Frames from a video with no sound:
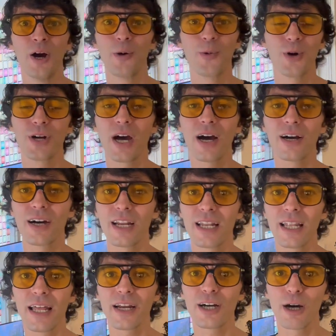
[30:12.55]
We're not gonna
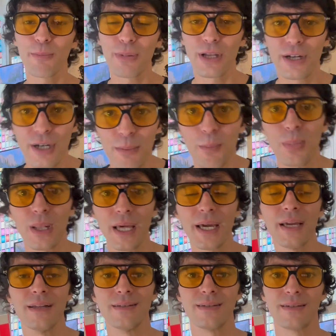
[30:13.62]
let a couple of
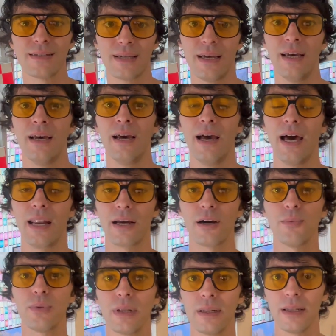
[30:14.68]
complaints and a
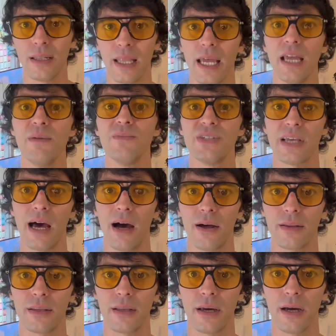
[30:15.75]
couple of lames
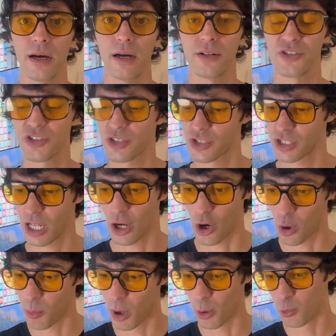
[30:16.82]
out there just because now
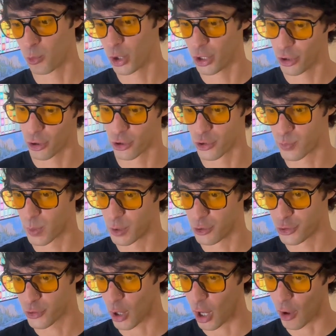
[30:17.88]
all my wiener's been
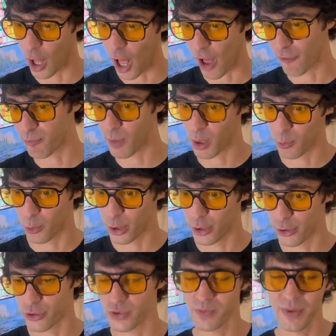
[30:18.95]
shot, half my
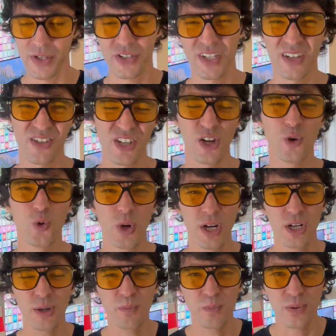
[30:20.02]
wiener's missing. It's like, quit
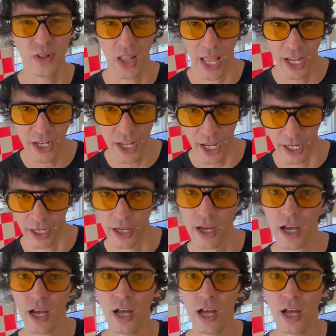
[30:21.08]
complaining.